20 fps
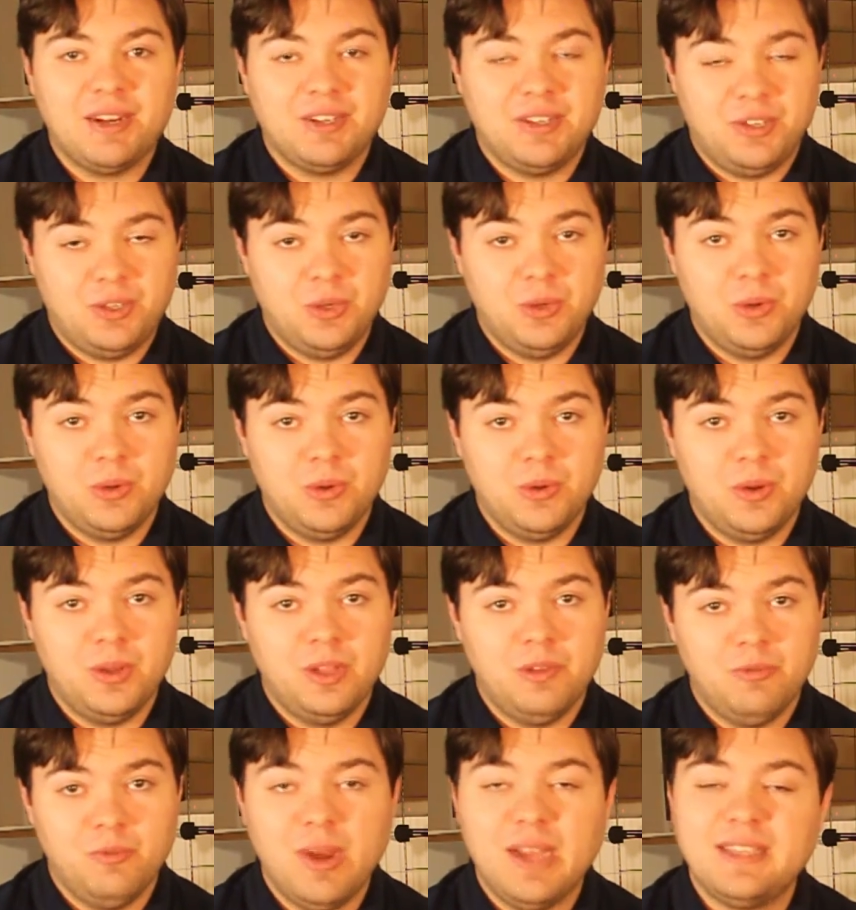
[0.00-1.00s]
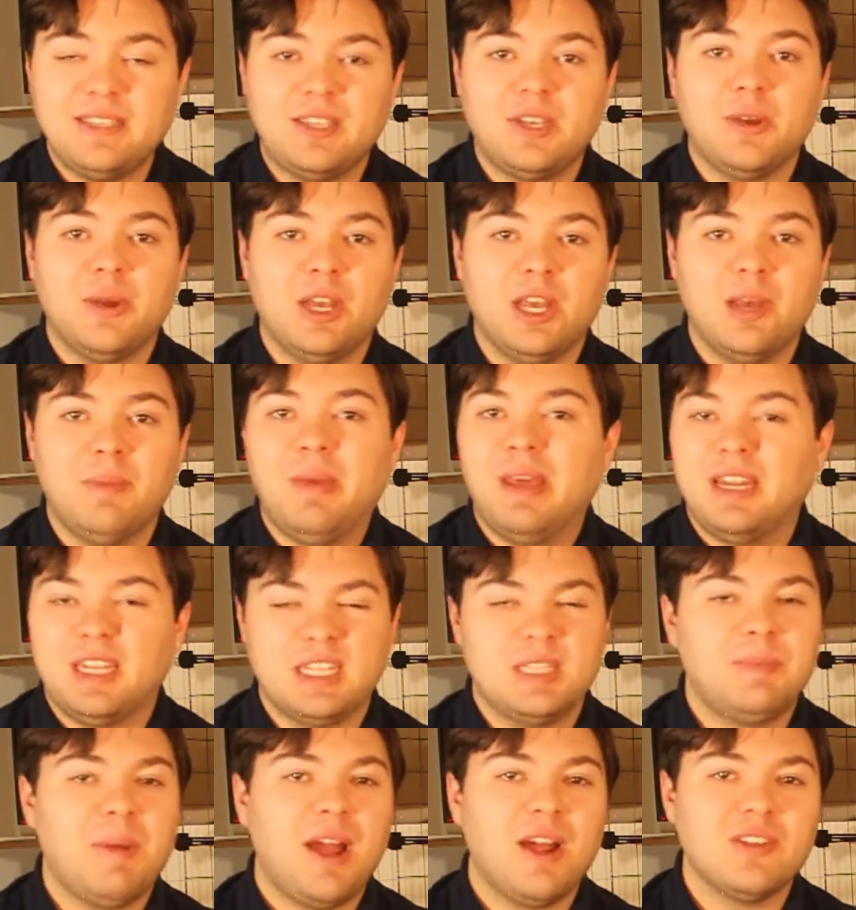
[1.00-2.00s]
to rescue him, and
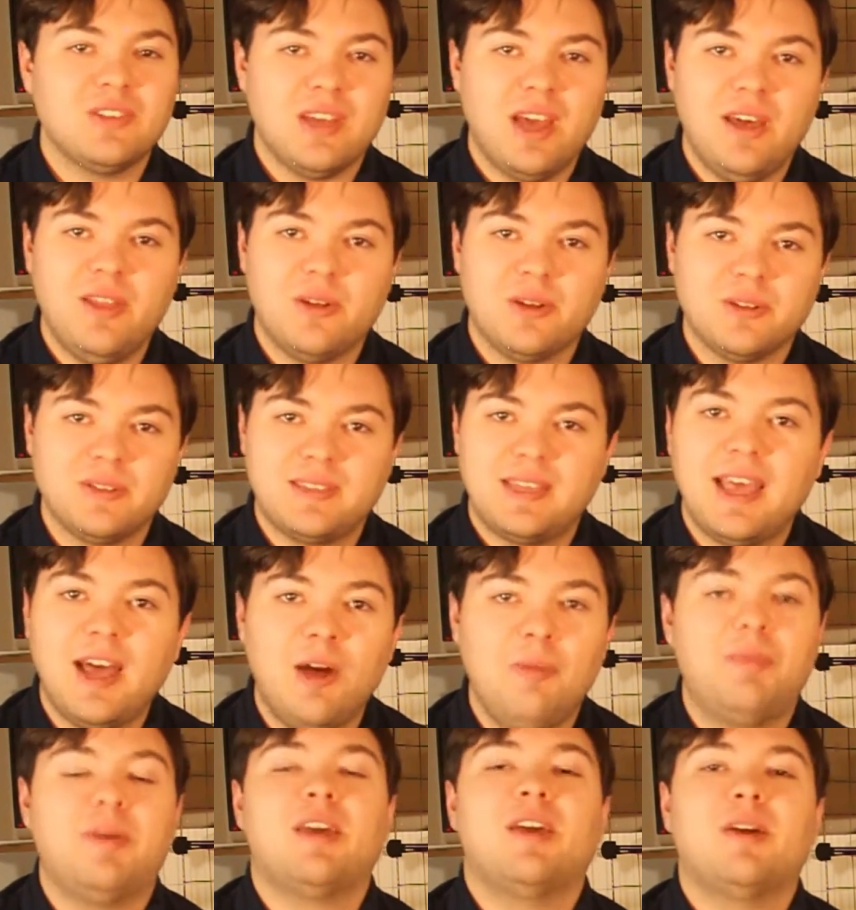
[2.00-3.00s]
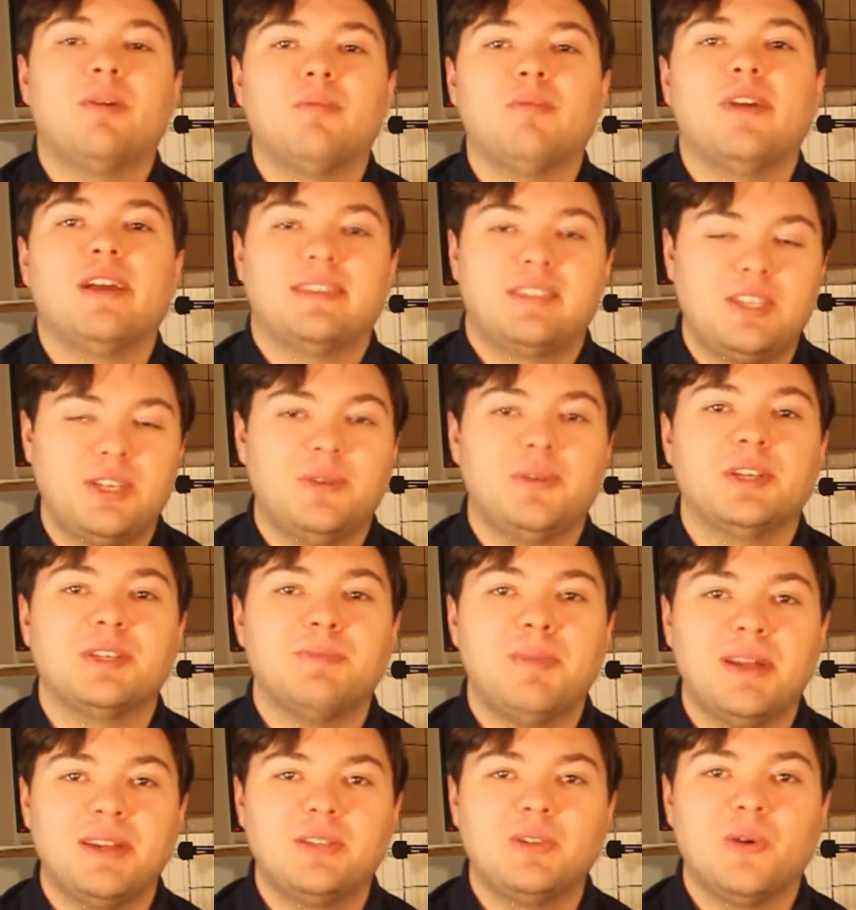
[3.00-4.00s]
inspires others to help him rescue his
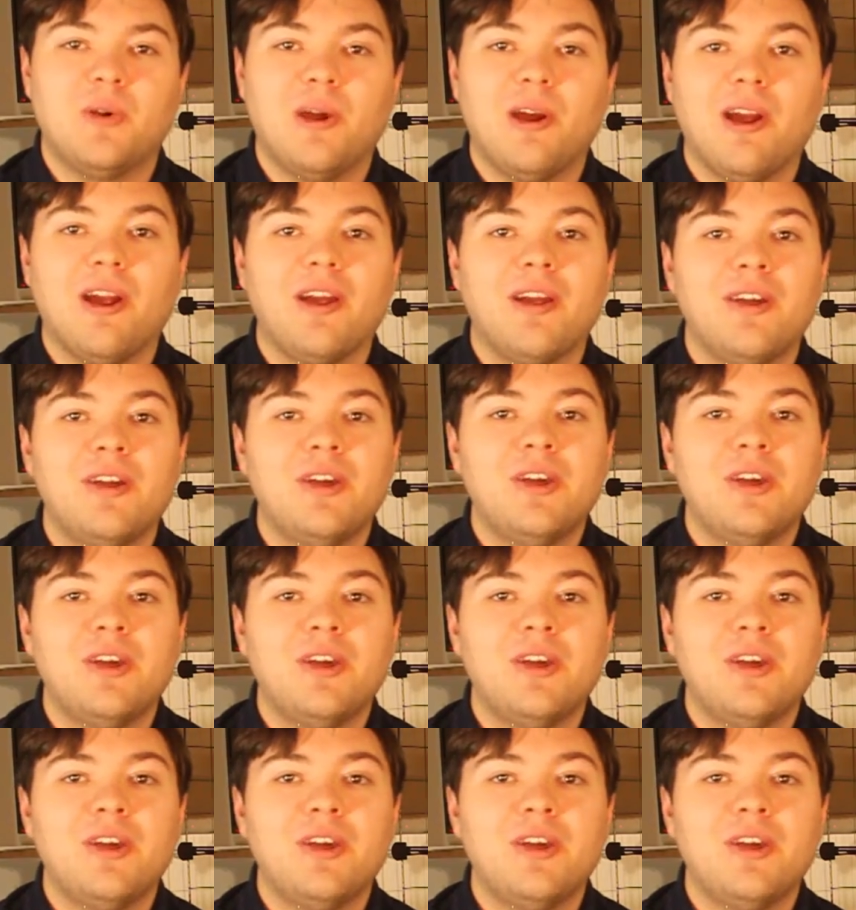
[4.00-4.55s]
mentor,